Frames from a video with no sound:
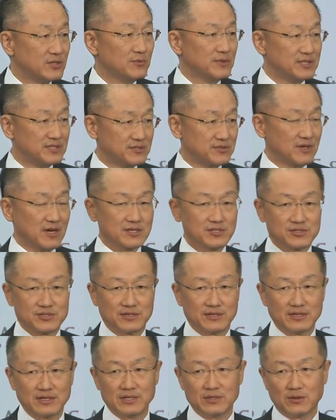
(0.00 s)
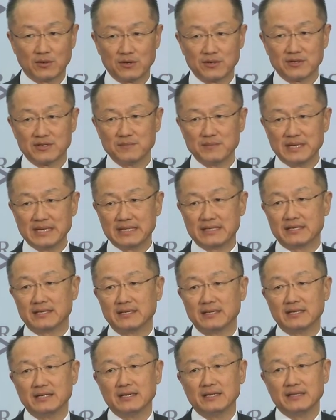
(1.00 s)
to restructure in order to
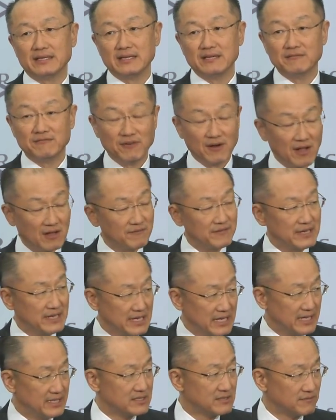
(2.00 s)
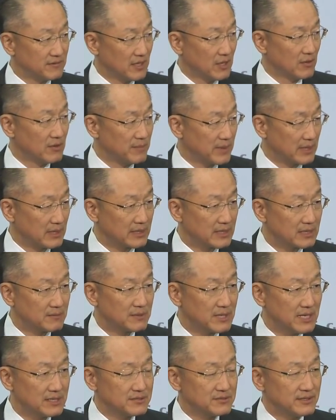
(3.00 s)
meet the evolving needs of low and middle
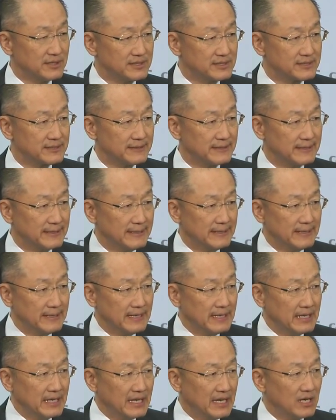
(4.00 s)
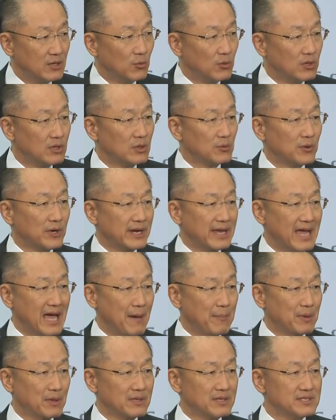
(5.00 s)
income countries. In a world where
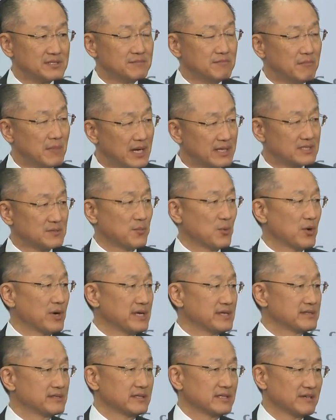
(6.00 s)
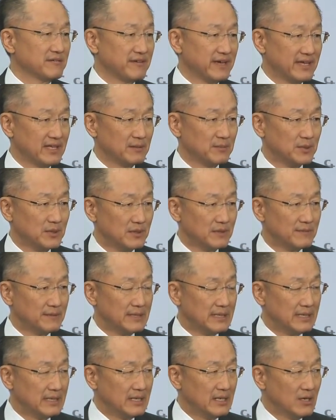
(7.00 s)
capital is much more easily available,
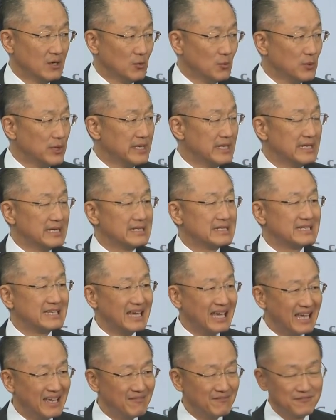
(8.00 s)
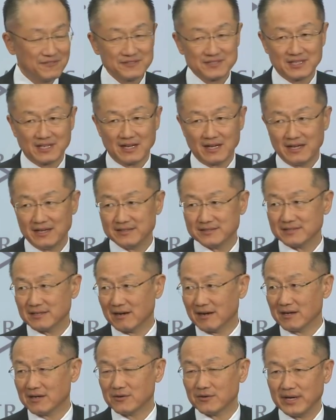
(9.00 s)
we needed to emphasize
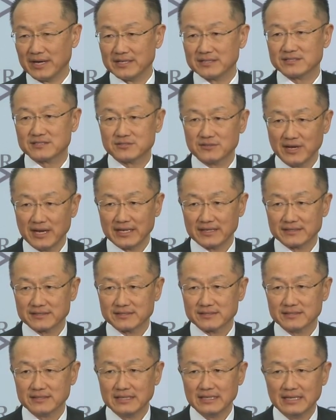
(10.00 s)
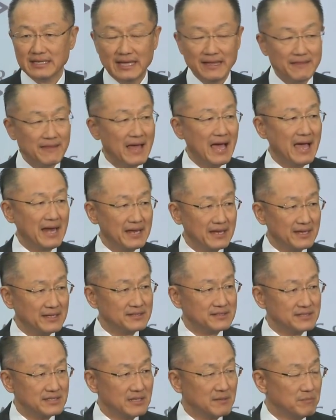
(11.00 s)
our greatest strengths, and that
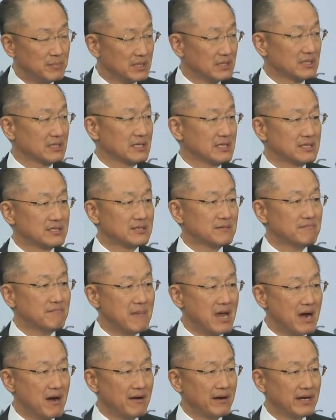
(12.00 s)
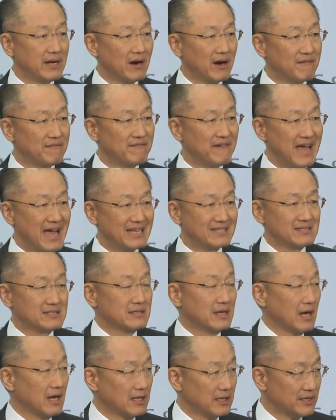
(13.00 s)
is the ability to marry our vast
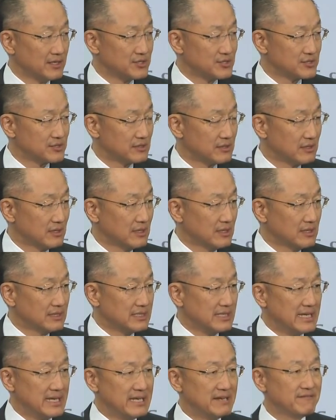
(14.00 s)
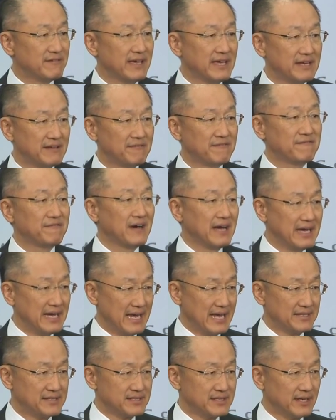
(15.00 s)
knowledge to innovative
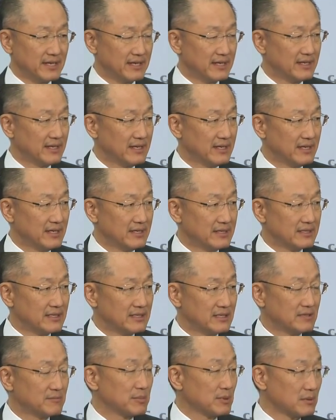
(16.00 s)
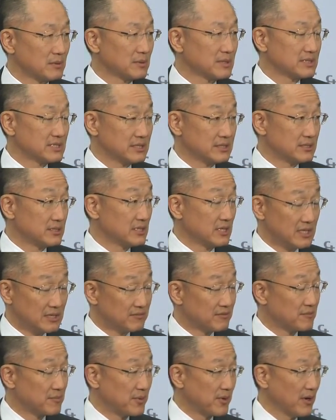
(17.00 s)
financing to, liberal, to
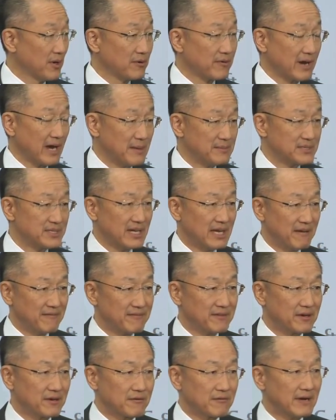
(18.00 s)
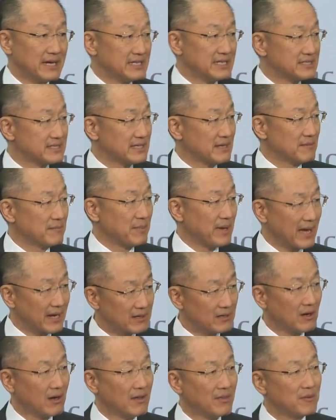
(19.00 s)
deliver programs that have the greatest
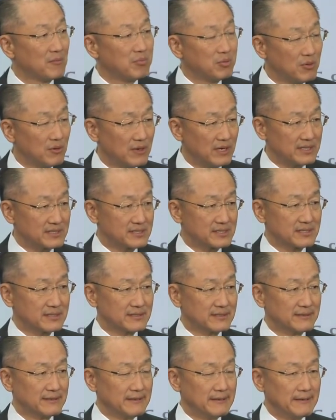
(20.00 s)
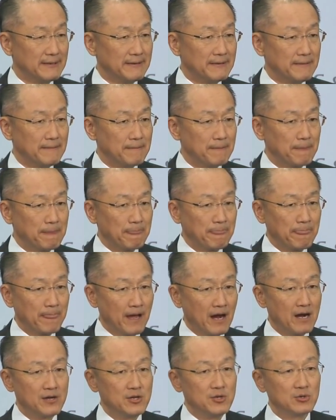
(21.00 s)
impact on the poorest.
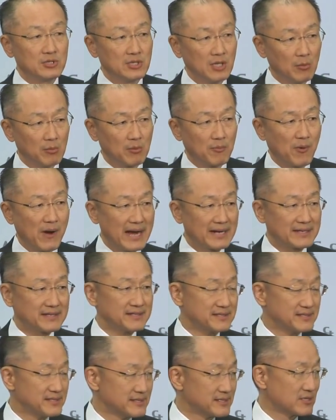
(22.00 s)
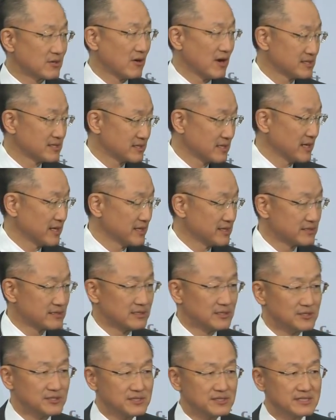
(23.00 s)
Our new global practices, cross-cutting
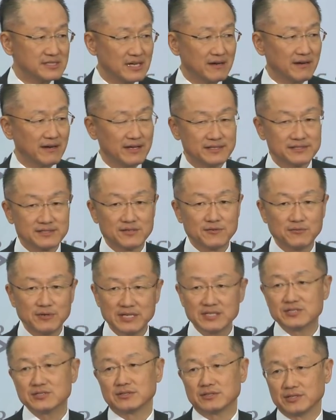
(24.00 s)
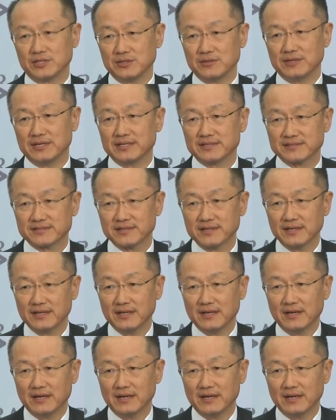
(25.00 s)
solutions areas, and regional units